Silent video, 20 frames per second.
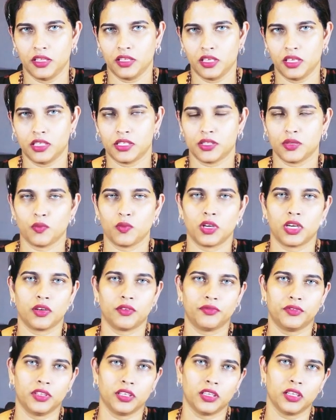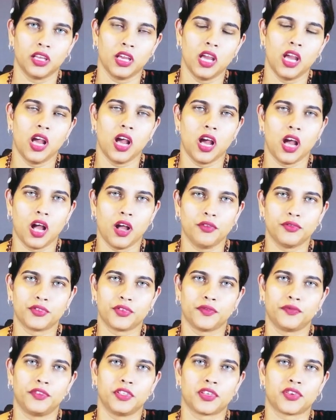That's one of the house
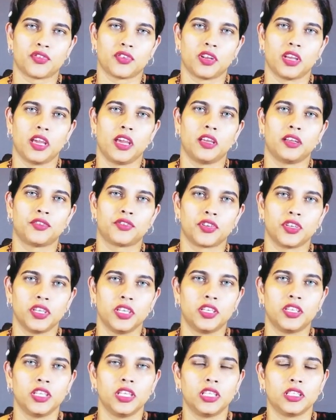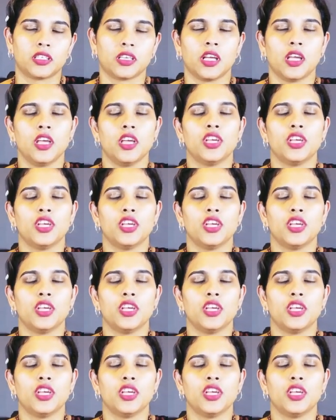of the trinities.